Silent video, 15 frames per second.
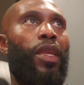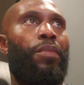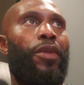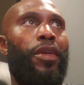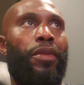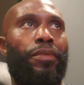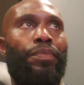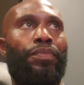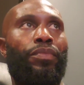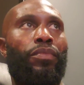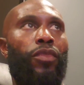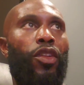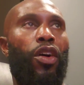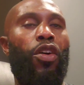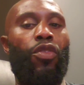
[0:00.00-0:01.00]
I mean,
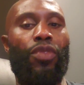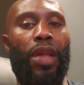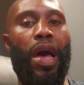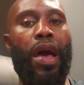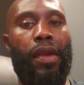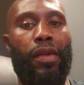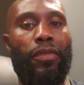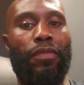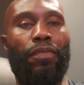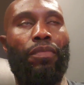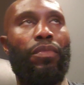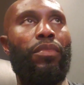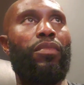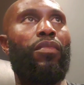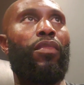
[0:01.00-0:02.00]
the whole nine.
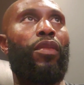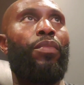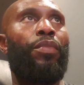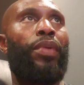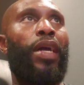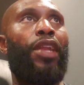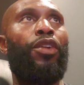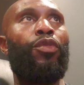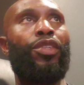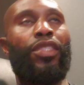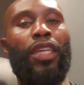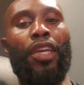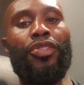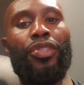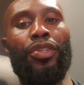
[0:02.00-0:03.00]
But I know it
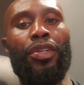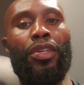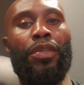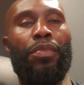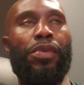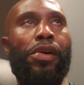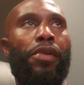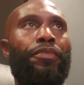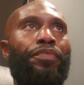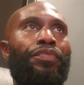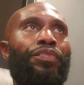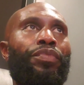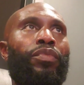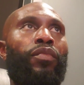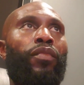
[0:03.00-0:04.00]
tastes good, but
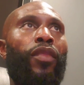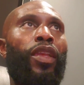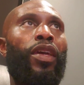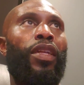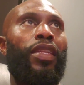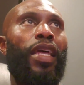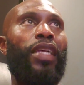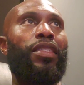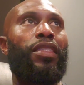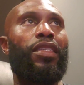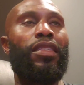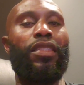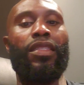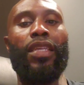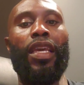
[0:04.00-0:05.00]
that's
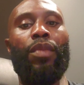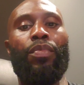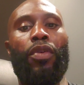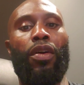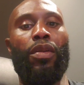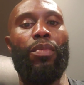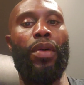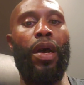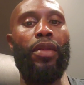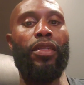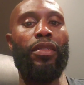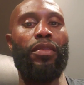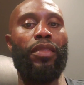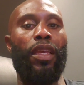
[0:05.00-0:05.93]
the insane part about it.